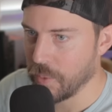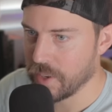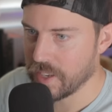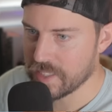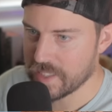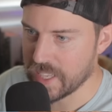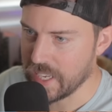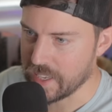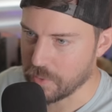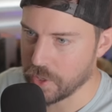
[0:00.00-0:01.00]
What do you guys
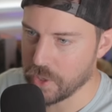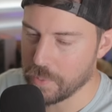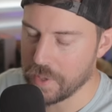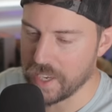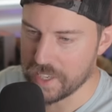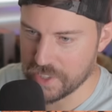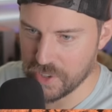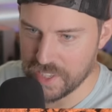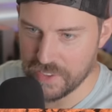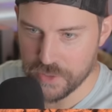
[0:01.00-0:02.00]
think? Would you be
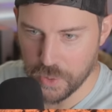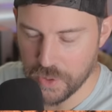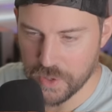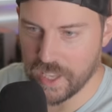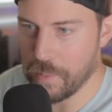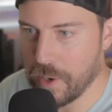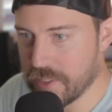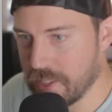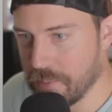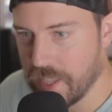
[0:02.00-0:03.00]
interested if Toyota came out
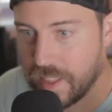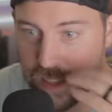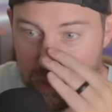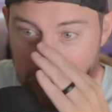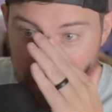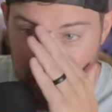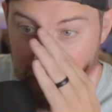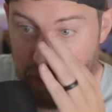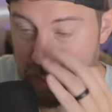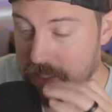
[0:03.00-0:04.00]
with something this
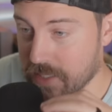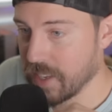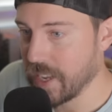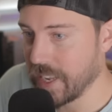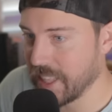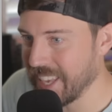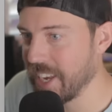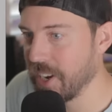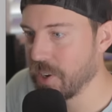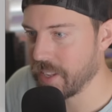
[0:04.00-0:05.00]
ridiculous, the
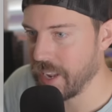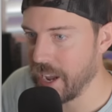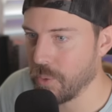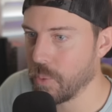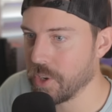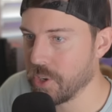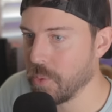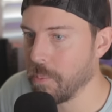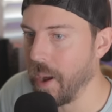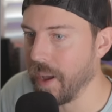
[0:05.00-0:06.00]
here and the now, would
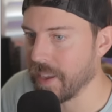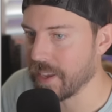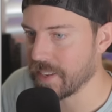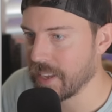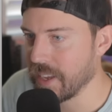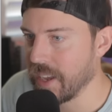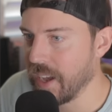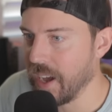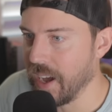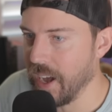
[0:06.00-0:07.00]
you buy it?
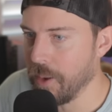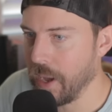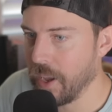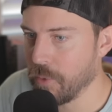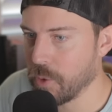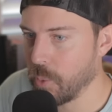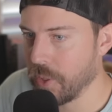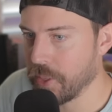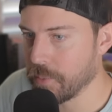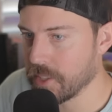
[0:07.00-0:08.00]
I would
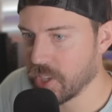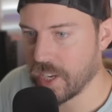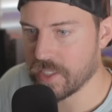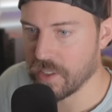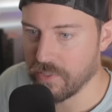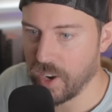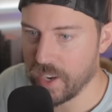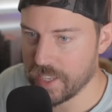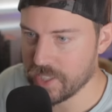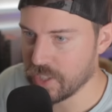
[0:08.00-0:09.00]
want them to change the
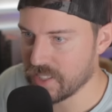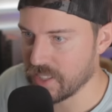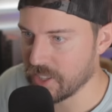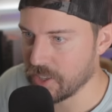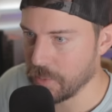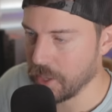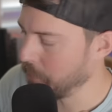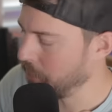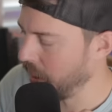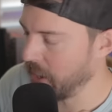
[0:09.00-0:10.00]
front end just a little
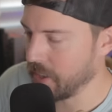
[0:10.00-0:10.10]
bit, but